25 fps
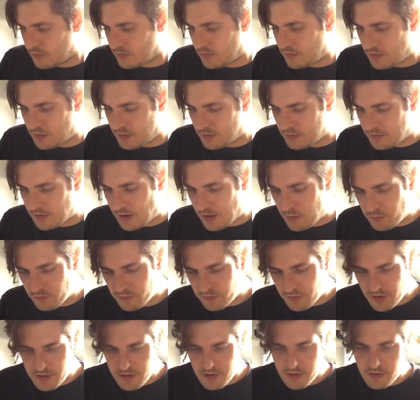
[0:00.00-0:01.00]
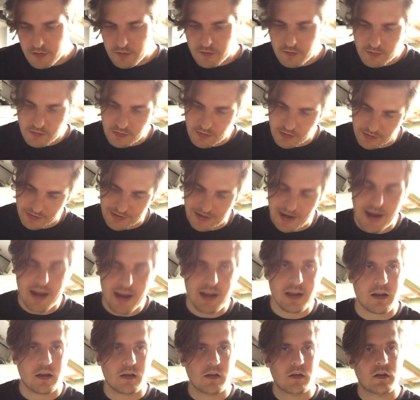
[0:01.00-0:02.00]
The downside is,
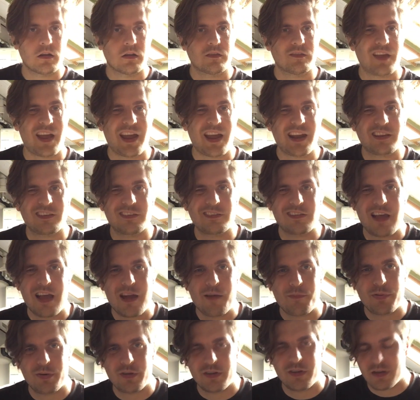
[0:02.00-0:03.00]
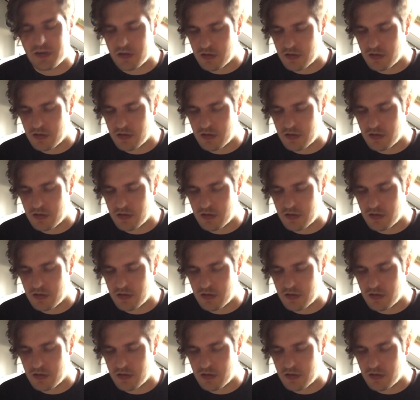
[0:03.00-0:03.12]
again, I got a tax slap,